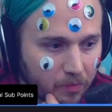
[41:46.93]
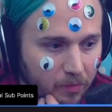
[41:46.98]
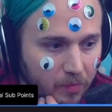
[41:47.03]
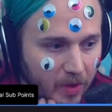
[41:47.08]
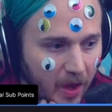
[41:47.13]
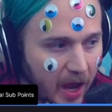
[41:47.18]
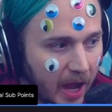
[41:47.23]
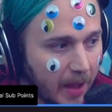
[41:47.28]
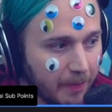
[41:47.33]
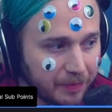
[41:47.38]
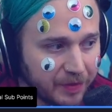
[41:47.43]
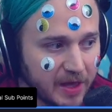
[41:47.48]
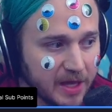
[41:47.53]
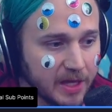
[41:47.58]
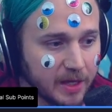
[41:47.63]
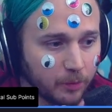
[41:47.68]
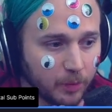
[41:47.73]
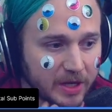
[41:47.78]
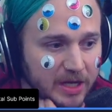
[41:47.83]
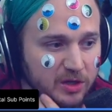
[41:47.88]
I'm
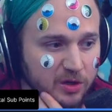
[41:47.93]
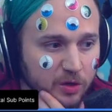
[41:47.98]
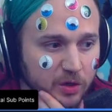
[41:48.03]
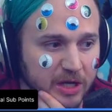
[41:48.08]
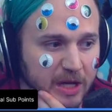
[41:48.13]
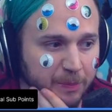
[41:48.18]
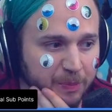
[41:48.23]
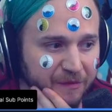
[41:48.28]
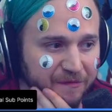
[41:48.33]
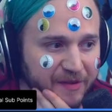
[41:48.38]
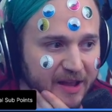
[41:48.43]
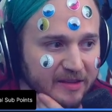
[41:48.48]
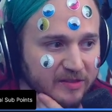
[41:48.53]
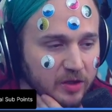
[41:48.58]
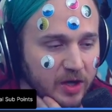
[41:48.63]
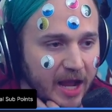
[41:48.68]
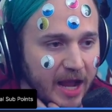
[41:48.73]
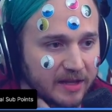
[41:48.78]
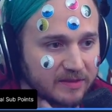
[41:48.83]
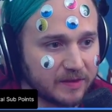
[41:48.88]
thinking we do need Professor
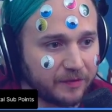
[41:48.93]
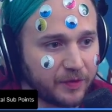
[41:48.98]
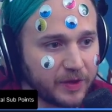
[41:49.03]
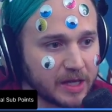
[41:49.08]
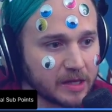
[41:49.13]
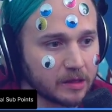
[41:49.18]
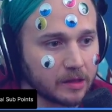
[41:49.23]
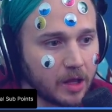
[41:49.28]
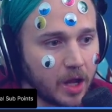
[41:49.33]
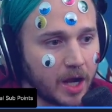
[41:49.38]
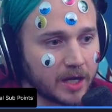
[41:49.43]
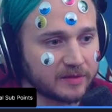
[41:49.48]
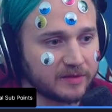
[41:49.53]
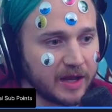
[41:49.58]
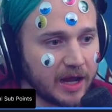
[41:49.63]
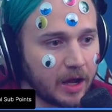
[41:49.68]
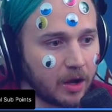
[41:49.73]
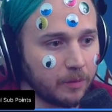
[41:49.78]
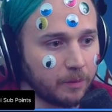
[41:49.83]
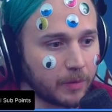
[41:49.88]
X. If we can lock
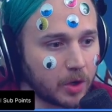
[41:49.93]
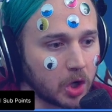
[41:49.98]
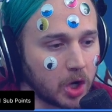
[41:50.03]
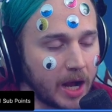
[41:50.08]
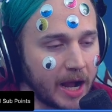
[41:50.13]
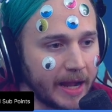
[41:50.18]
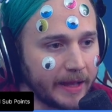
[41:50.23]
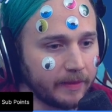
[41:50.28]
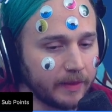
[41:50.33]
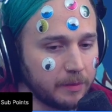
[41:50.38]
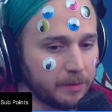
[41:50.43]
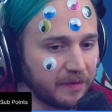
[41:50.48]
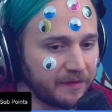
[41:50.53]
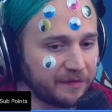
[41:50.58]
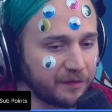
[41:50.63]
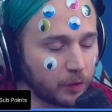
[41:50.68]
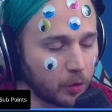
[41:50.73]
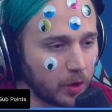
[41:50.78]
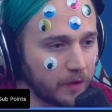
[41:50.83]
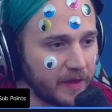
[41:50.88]
down Mer Island
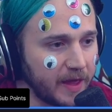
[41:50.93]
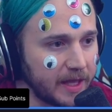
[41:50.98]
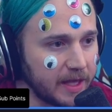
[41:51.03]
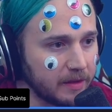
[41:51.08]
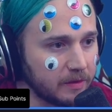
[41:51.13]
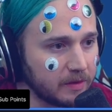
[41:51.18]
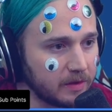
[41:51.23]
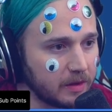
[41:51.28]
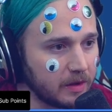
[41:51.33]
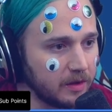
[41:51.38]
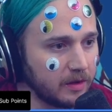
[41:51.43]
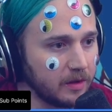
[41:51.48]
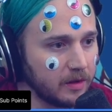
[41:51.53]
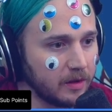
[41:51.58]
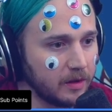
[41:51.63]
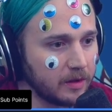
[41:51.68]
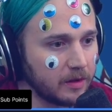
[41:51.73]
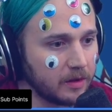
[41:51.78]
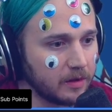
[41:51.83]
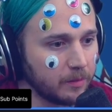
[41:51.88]
before they can
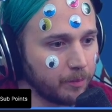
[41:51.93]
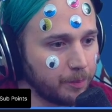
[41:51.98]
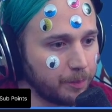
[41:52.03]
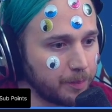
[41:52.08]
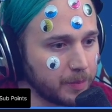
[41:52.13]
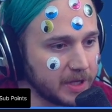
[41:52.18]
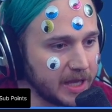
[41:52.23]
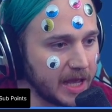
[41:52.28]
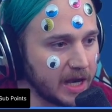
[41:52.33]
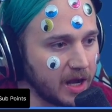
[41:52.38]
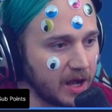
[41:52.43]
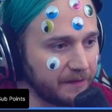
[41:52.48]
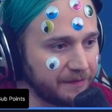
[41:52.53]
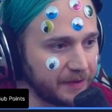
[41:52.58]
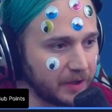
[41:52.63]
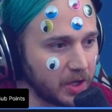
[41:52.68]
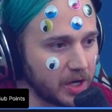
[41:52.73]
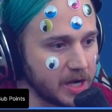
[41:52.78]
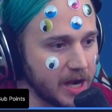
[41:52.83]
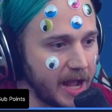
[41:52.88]
get off
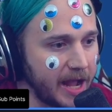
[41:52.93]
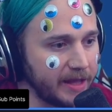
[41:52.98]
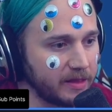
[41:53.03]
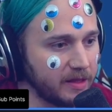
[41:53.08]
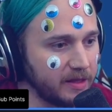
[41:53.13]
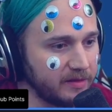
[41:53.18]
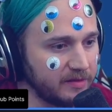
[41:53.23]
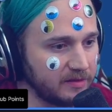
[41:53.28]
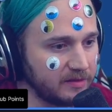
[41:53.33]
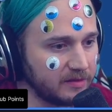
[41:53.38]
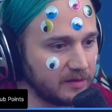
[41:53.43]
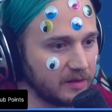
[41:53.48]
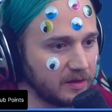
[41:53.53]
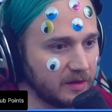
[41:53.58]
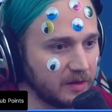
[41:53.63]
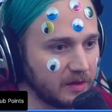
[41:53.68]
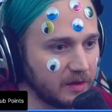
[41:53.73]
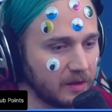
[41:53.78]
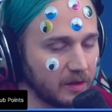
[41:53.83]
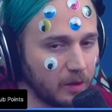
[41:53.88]
their Annihilus,
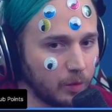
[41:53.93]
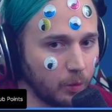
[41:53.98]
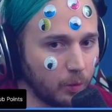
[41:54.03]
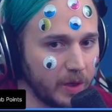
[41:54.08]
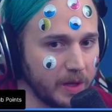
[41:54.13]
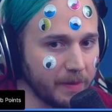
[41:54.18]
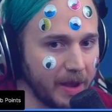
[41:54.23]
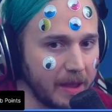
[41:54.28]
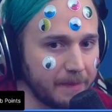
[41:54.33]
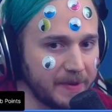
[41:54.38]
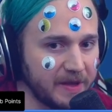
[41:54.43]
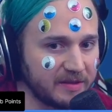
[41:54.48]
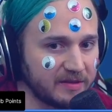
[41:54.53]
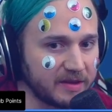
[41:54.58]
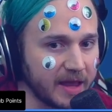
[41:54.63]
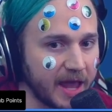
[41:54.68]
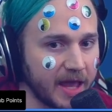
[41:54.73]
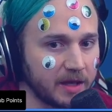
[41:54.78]
we might be set.